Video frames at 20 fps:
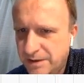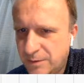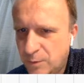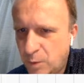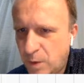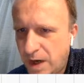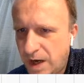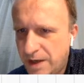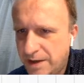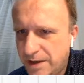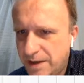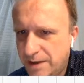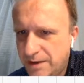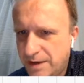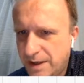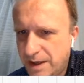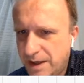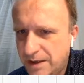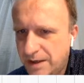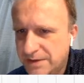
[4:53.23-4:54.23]
y
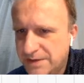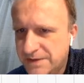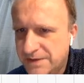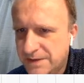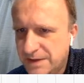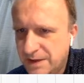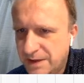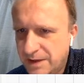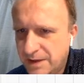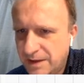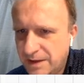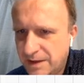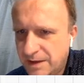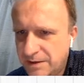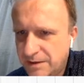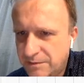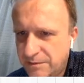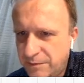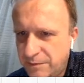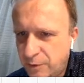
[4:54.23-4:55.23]
and x in
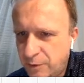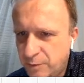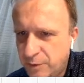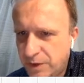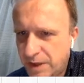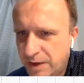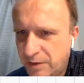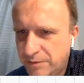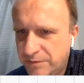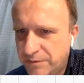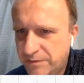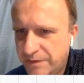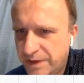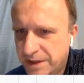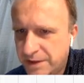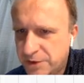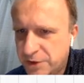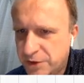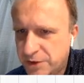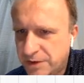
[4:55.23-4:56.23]
the formula of the
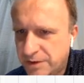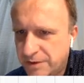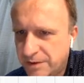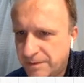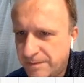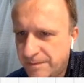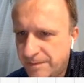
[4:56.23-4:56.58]
function.